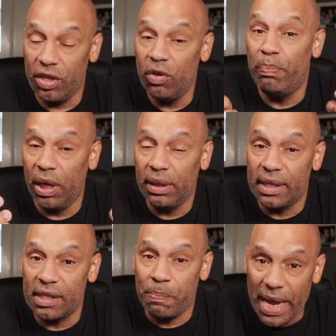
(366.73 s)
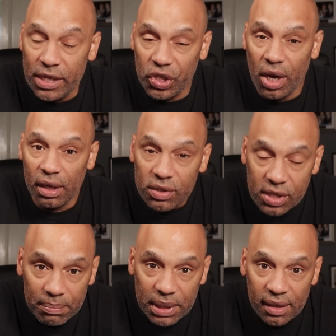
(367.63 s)
Are you building a space shuttle or
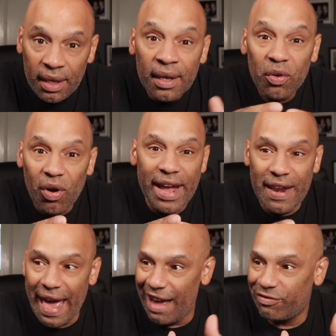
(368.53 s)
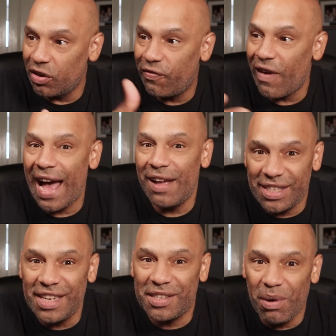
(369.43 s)
something, right? After five,
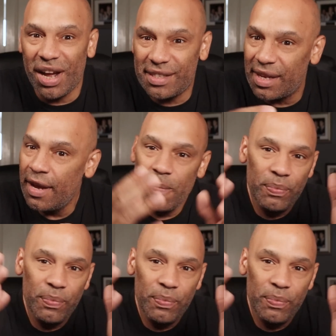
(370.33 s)
six months,